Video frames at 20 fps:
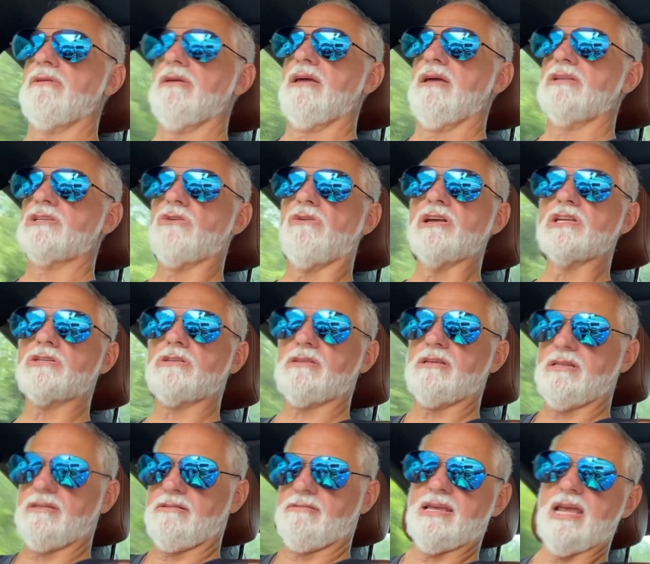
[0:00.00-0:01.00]
So I
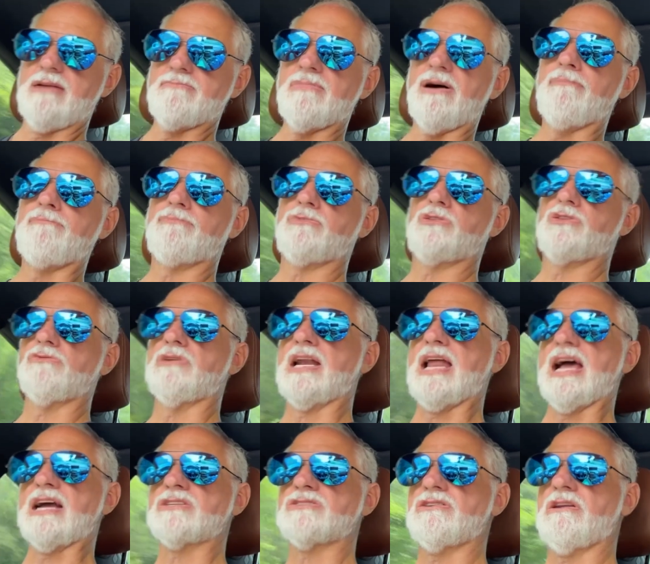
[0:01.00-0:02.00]
came up to an
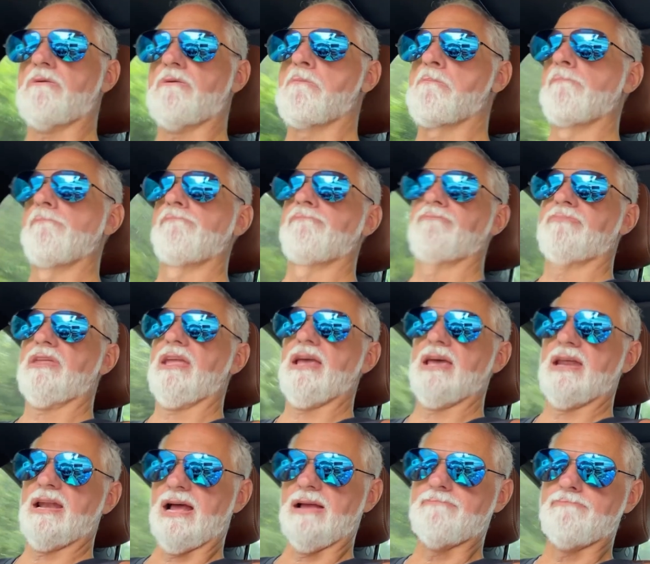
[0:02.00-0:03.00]
exit,
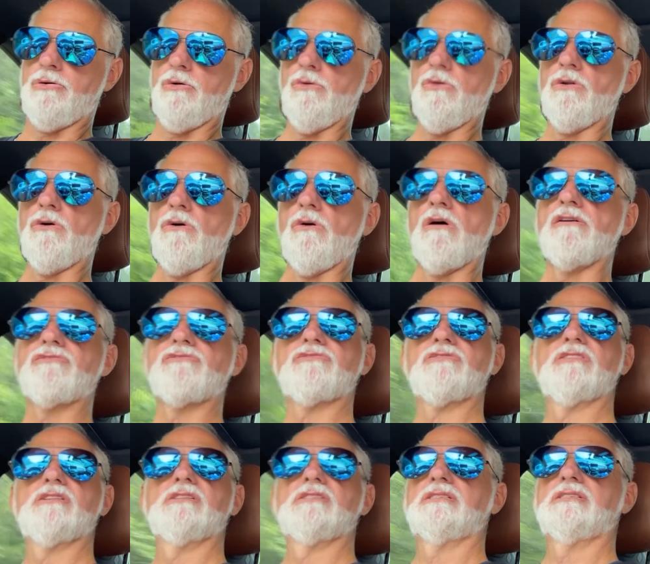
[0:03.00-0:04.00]
and I pulled off
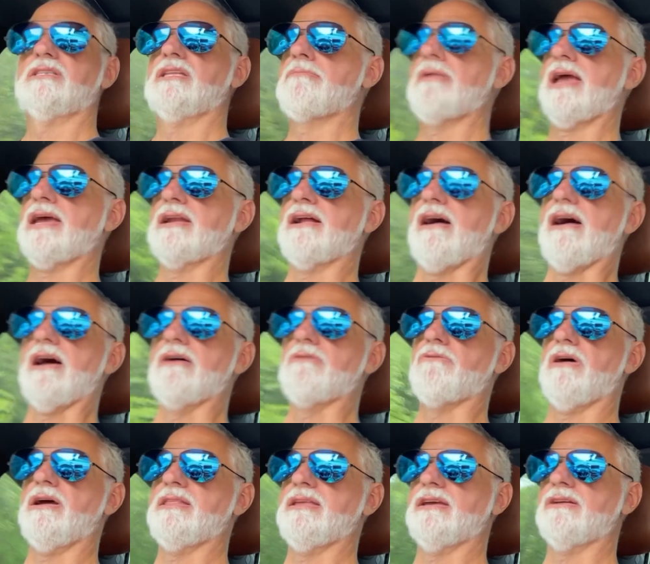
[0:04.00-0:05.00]
the main
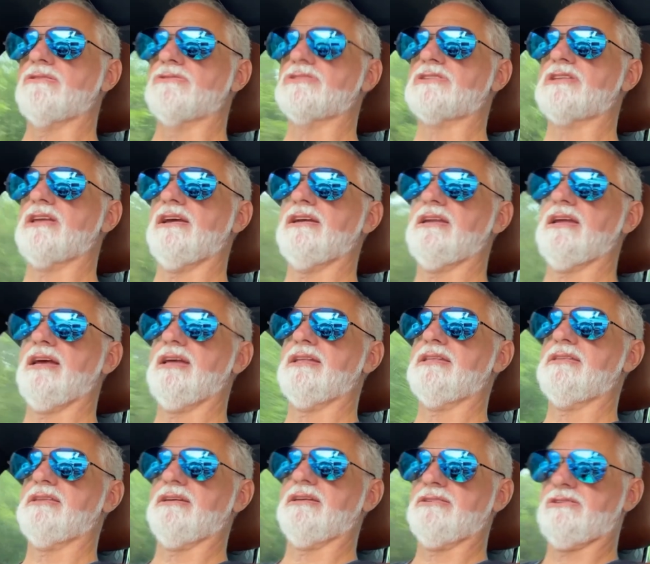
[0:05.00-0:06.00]
highway, the interstate,
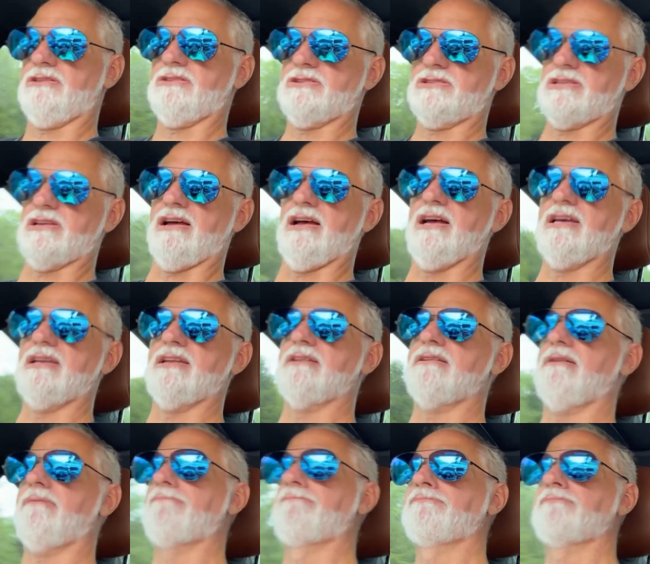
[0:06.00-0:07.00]
and to the side,
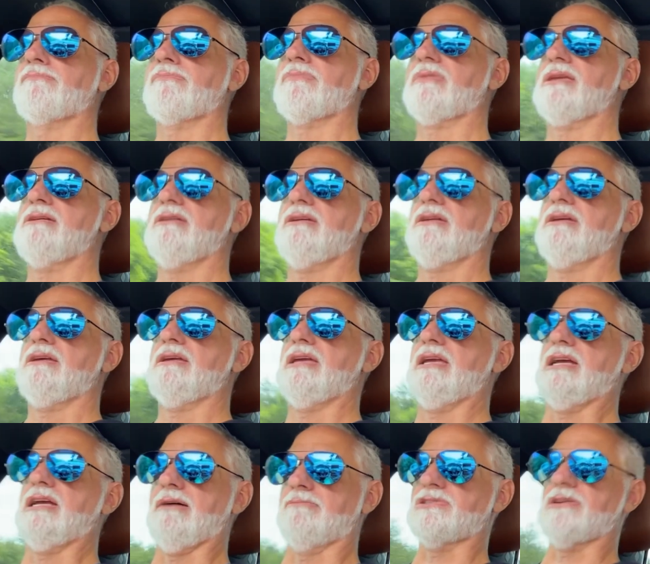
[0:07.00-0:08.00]
and
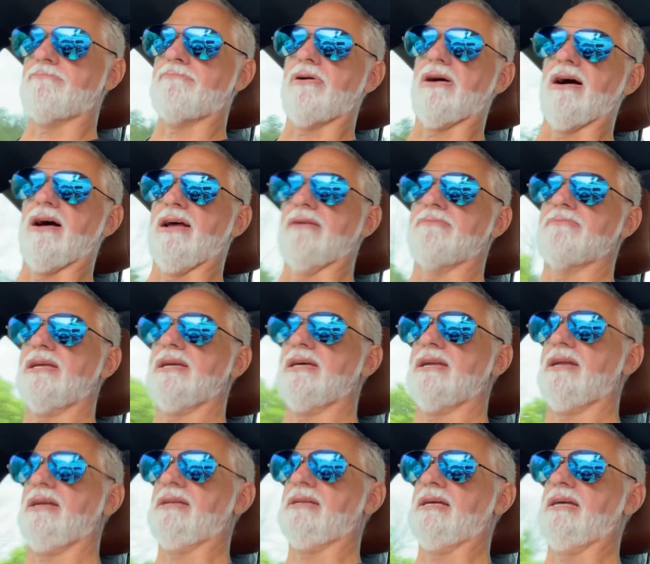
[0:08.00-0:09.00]
he comes up behind me,
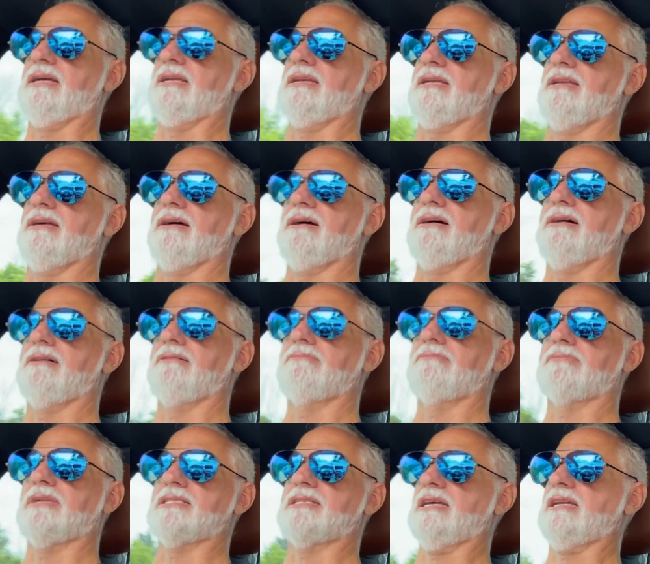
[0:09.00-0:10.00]
and
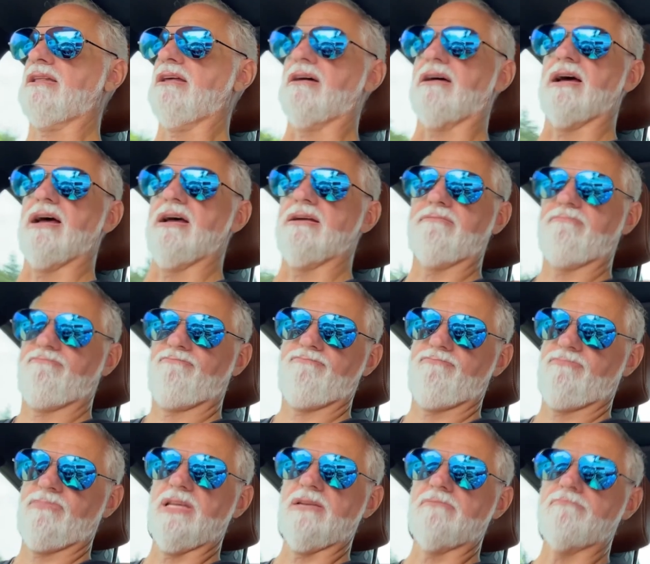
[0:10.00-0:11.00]
I said, look, I
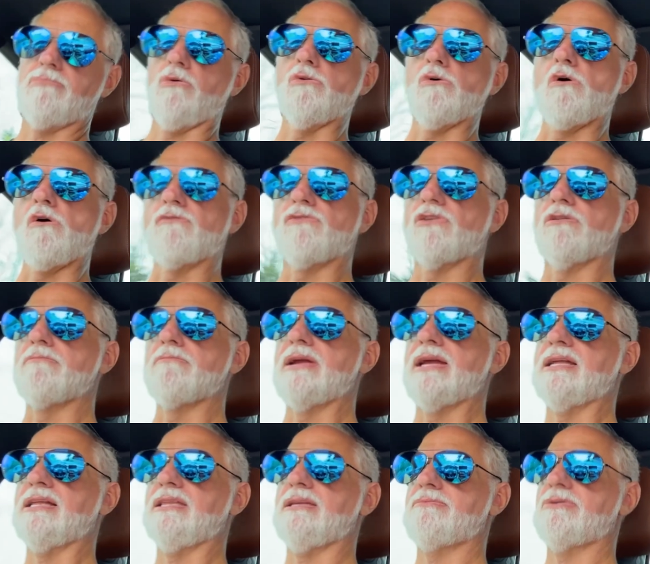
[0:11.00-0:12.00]
didn't pull over
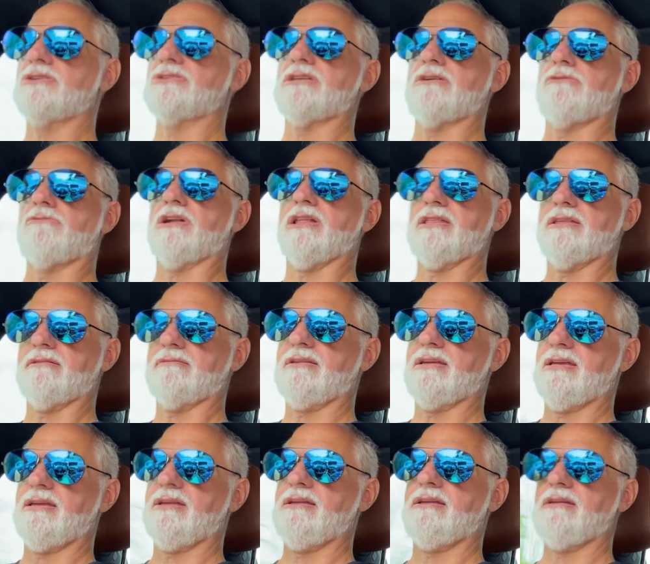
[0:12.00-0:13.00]
immediately because I wanted to
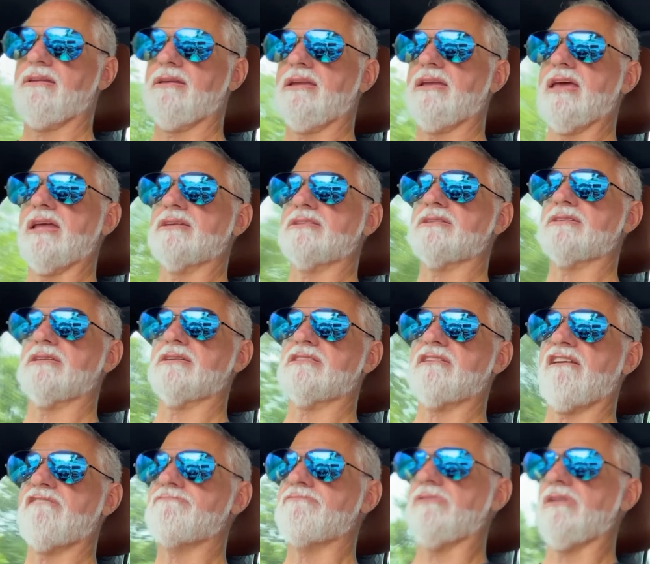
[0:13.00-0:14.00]
get us in a
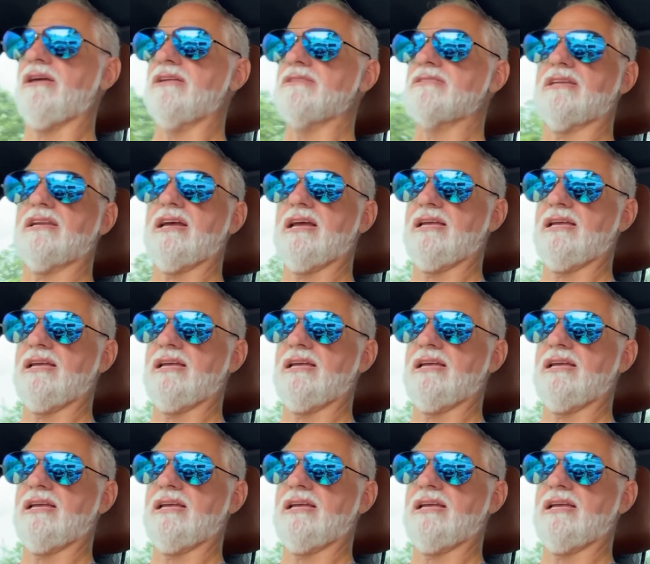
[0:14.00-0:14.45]
safe place, and